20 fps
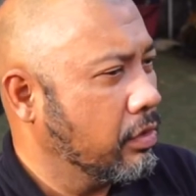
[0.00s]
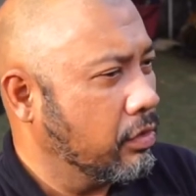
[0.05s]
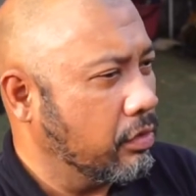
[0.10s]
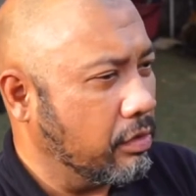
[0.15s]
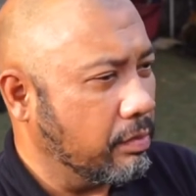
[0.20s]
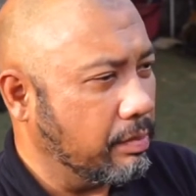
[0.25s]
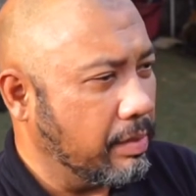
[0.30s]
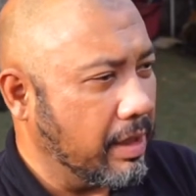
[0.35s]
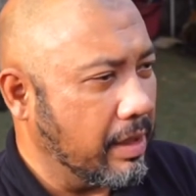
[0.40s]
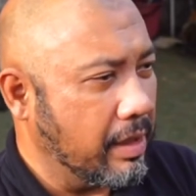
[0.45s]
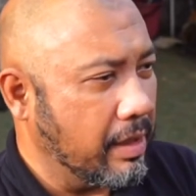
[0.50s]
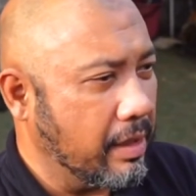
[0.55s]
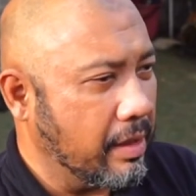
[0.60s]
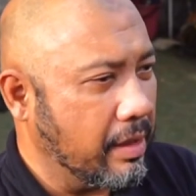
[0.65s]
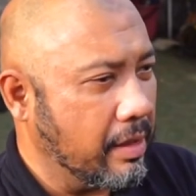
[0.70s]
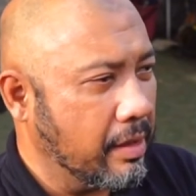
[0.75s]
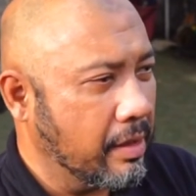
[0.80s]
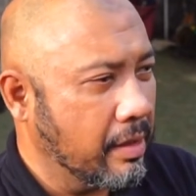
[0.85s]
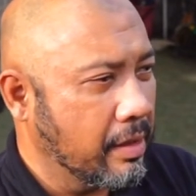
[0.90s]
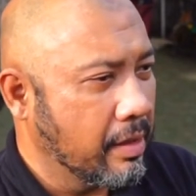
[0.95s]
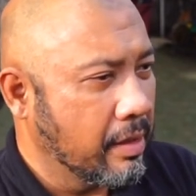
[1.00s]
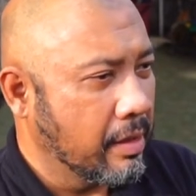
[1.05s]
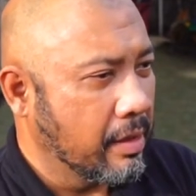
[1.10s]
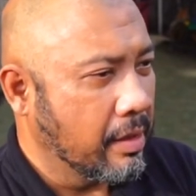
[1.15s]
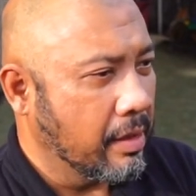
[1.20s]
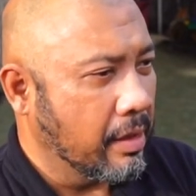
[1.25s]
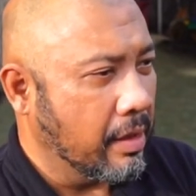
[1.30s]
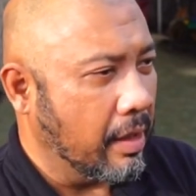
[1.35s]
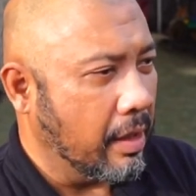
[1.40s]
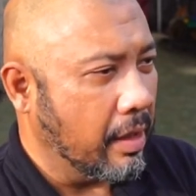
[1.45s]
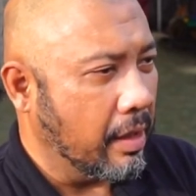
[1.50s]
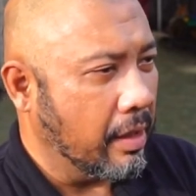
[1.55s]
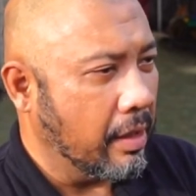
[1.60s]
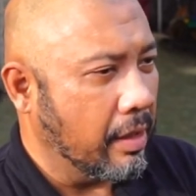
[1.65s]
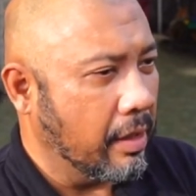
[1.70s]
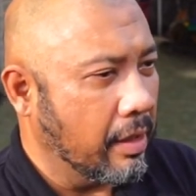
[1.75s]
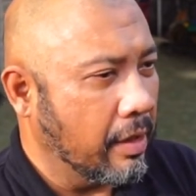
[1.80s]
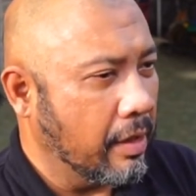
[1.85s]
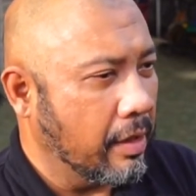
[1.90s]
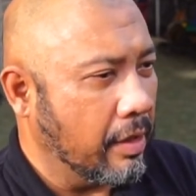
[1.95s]
to be
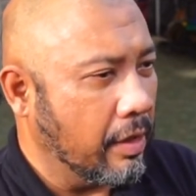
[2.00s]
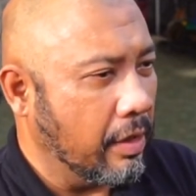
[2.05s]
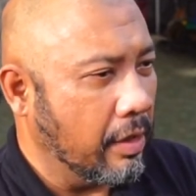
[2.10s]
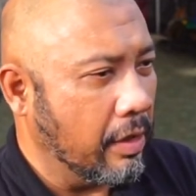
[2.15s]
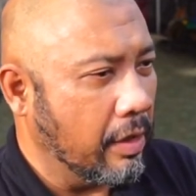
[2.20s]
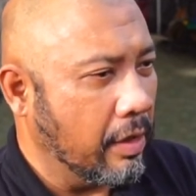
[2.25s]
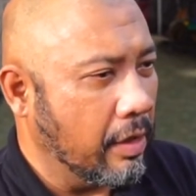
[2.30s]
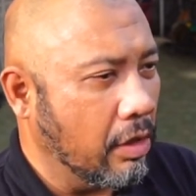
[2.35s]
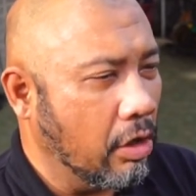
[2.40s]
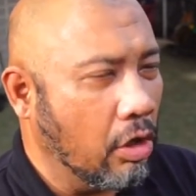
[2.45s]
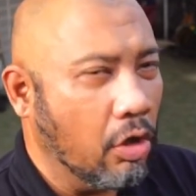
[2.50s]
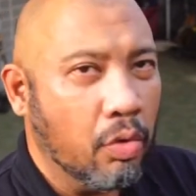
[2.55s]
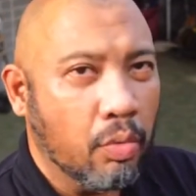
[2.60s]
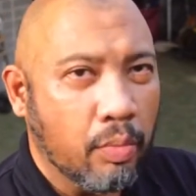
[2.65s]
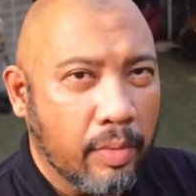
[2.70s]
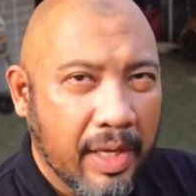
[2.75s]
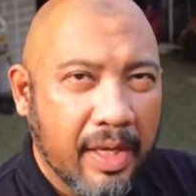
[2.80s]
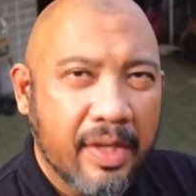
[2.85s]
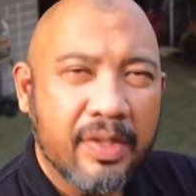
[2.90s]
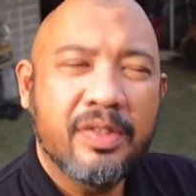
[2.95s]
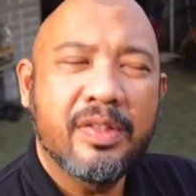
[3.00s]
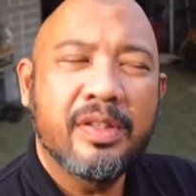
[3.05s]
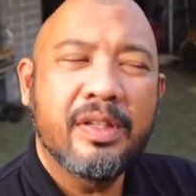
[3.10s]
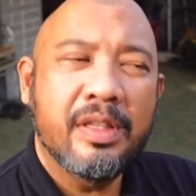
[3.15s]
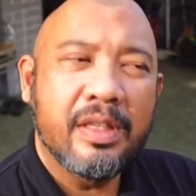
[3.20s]
a waste,